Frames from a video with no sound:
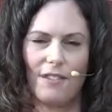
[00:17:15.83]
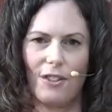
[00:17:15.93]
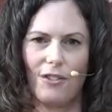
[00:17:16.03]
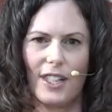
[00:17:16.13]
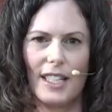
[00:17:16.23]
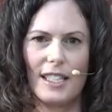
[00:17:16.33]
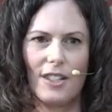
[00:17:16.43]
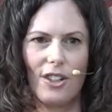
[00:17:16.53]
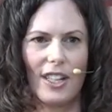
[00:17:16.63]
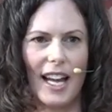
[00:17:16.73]
feel free
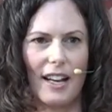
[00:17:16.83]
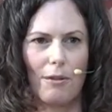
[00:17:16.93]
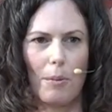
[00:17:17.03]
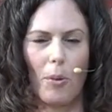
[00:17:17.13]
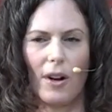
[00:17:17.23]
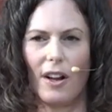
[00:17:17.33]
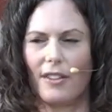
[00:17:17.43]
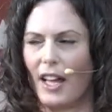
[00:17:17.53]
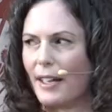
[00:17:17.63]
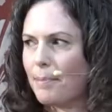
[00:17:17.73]
to look at a report
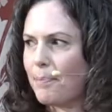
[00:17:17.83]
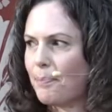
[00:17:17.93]
online.